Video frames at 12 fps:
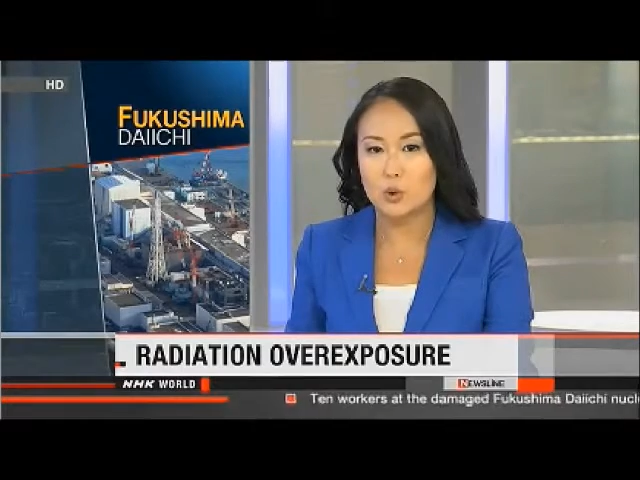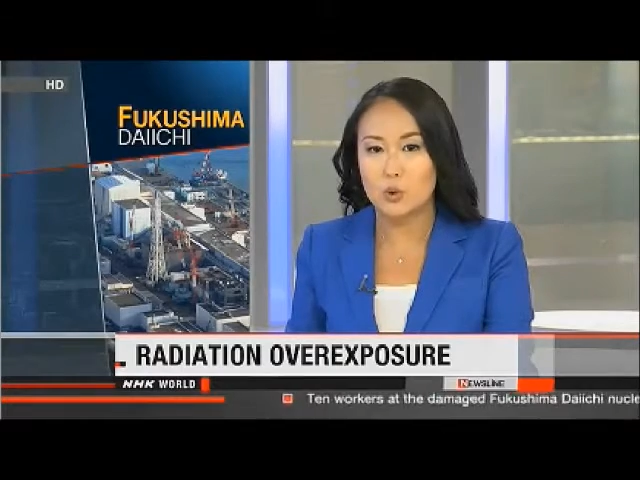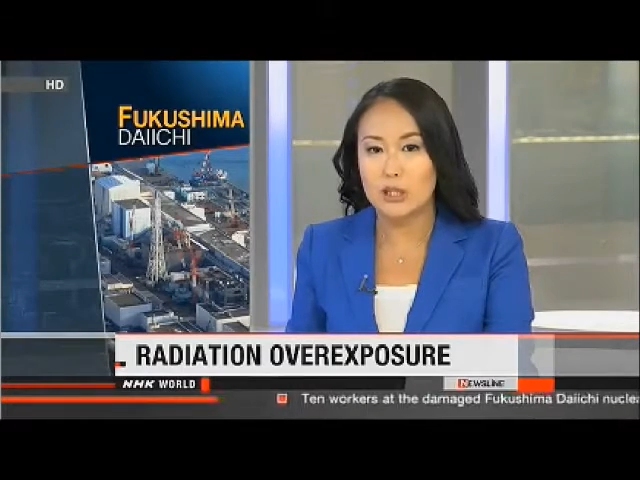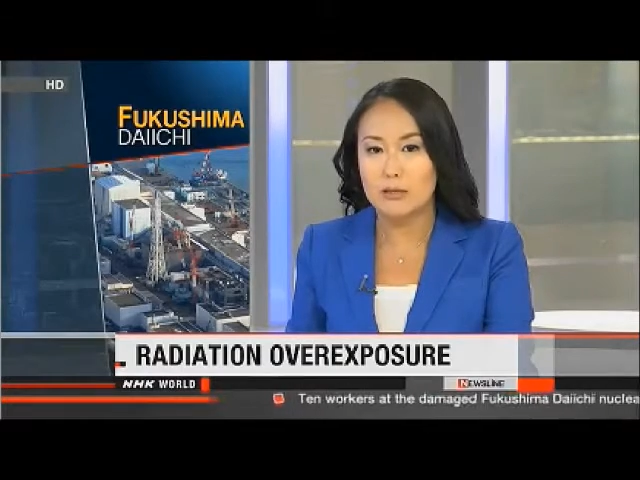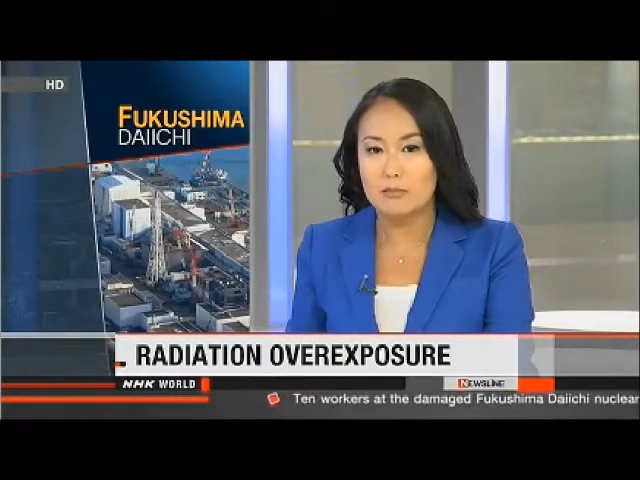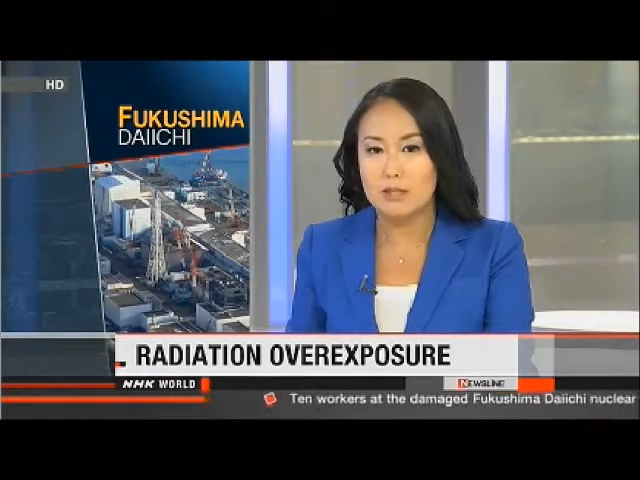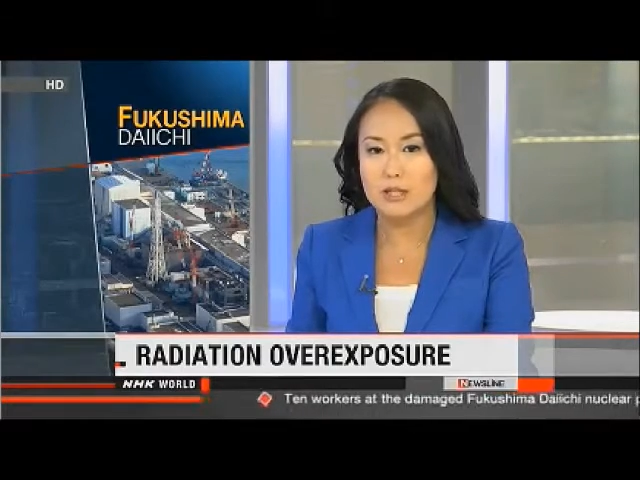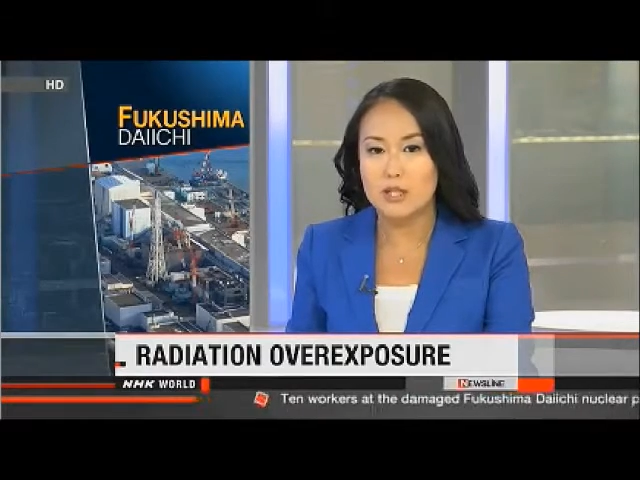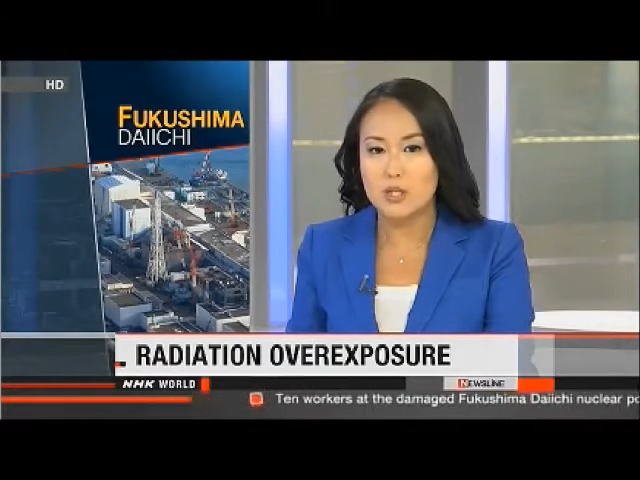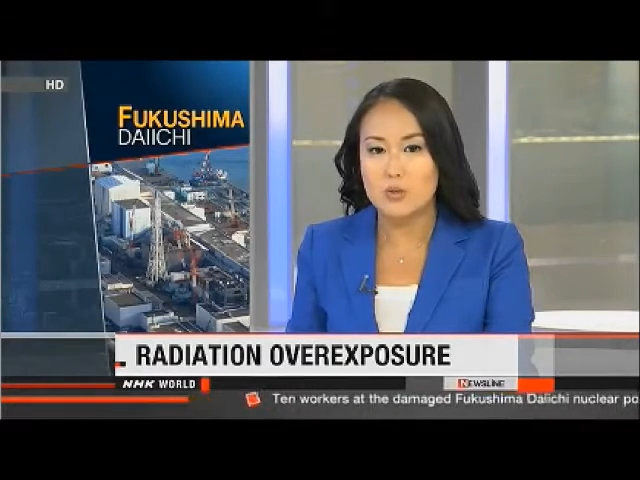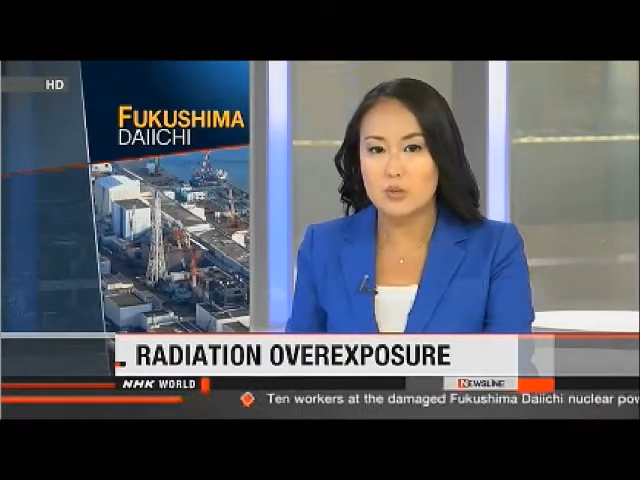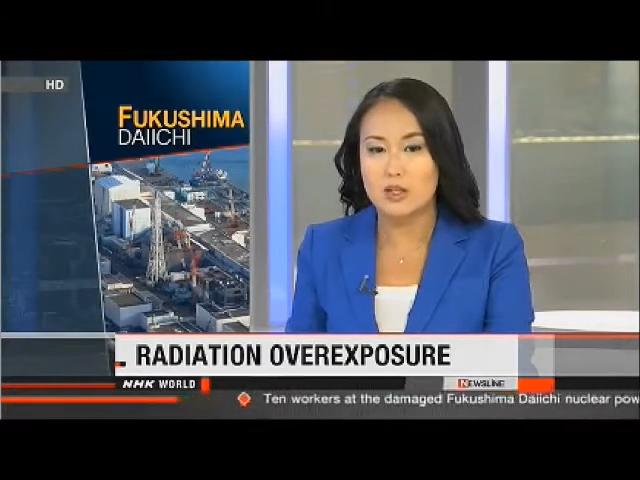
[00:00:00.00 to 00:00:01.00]
cooling
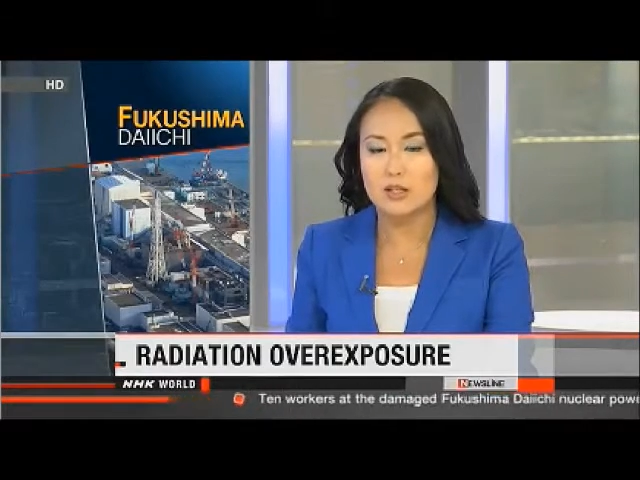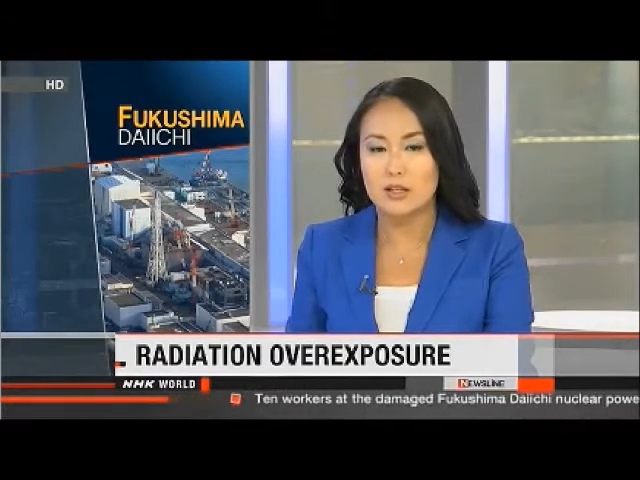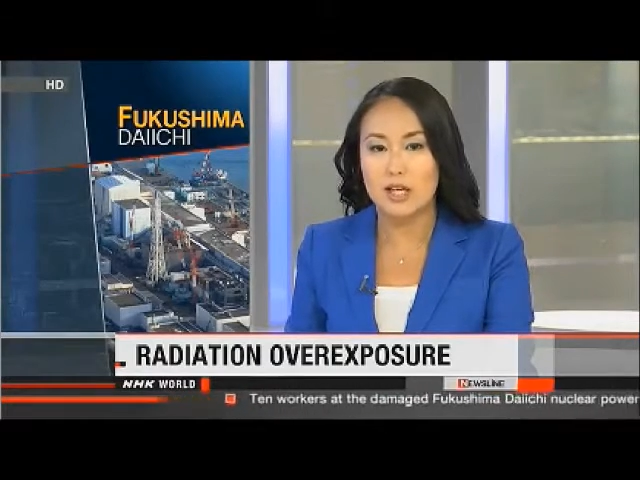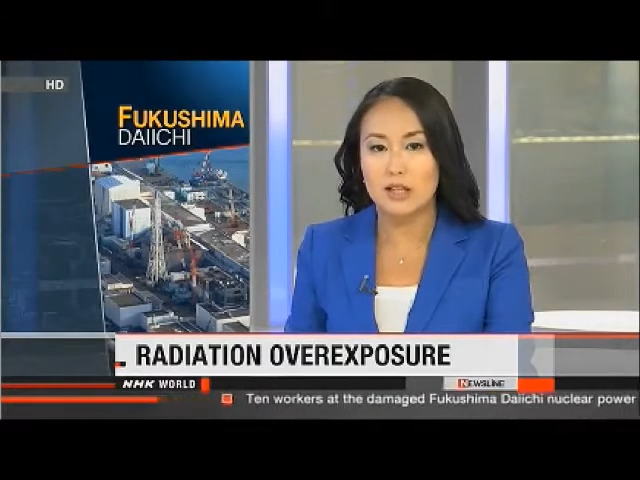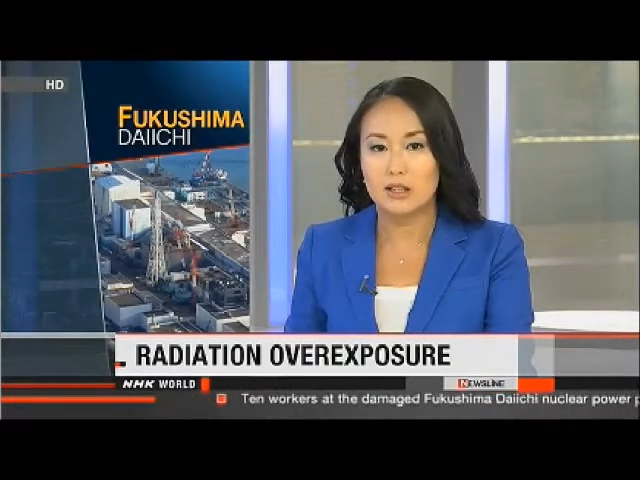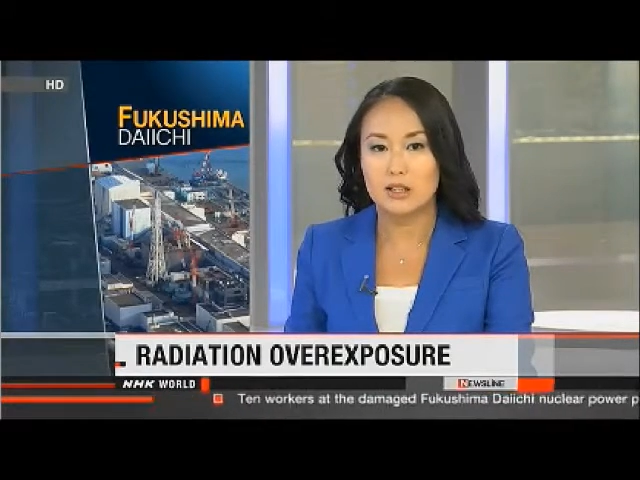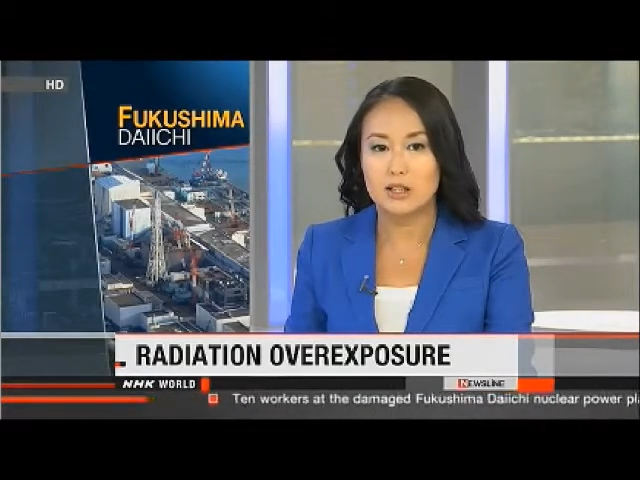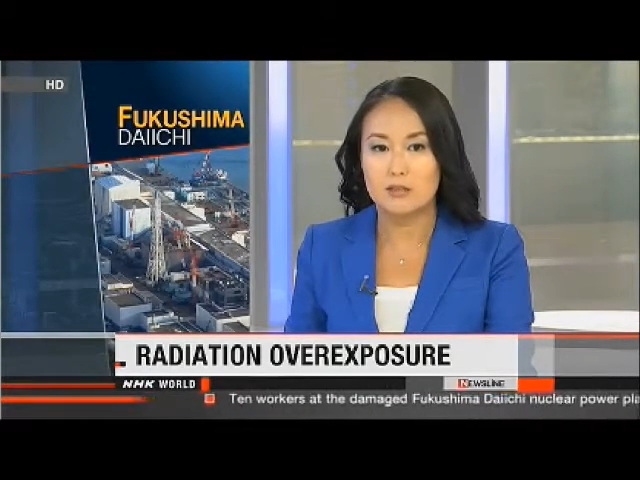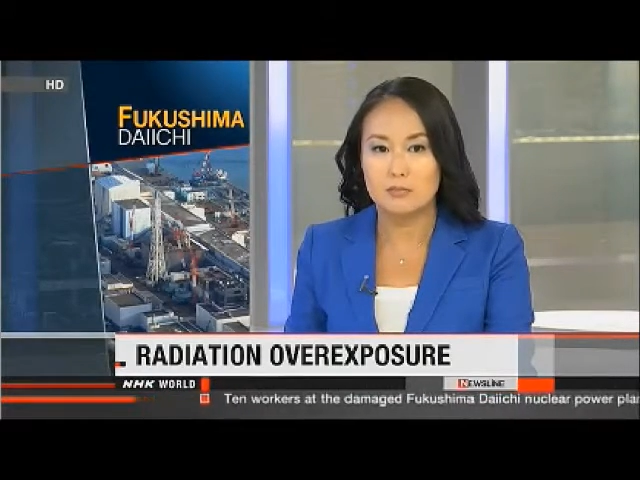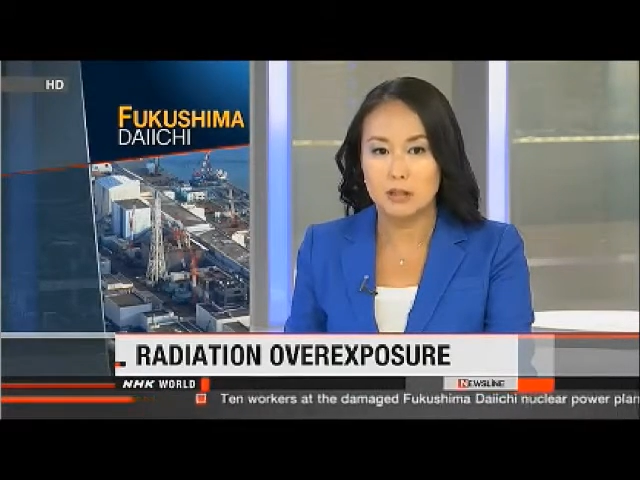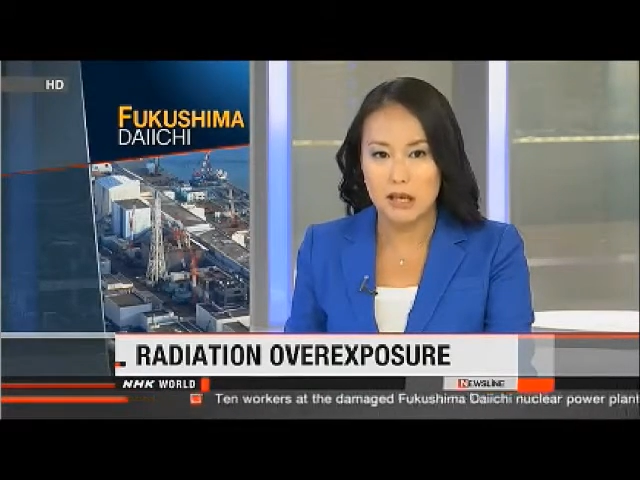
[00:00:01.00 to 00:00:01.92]
mist was likely to